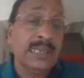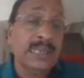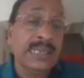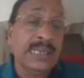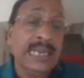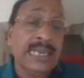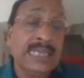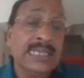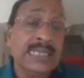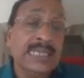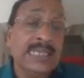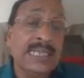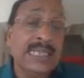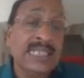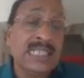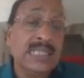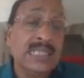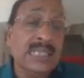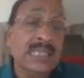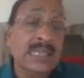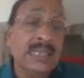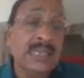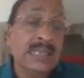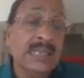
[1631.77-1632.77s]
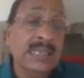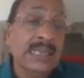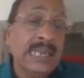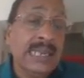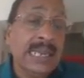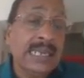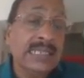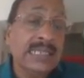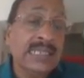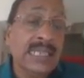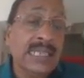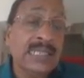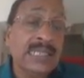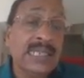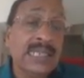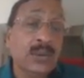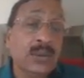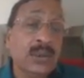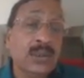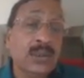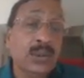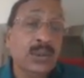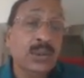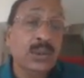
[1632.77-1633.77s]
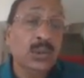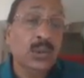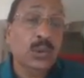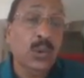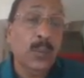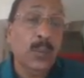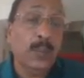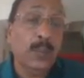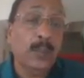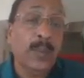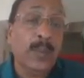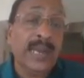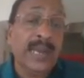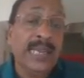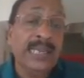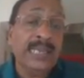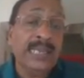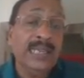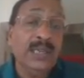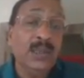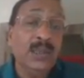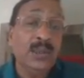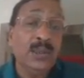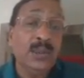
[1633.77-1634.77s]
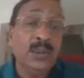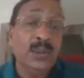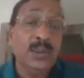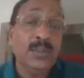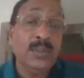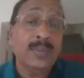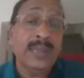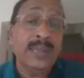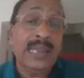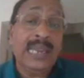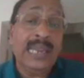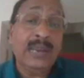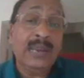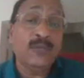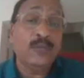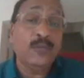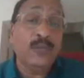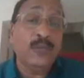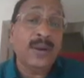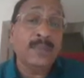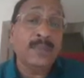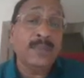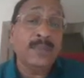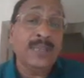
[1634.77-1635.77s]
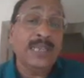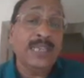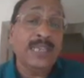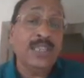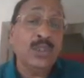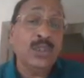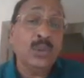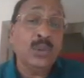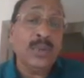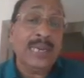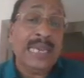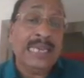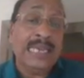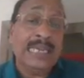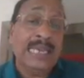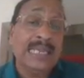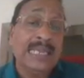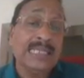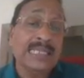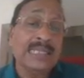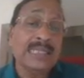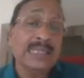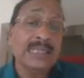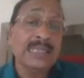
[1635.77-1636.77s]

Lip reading: XS equal to 2 pi into Fm into LS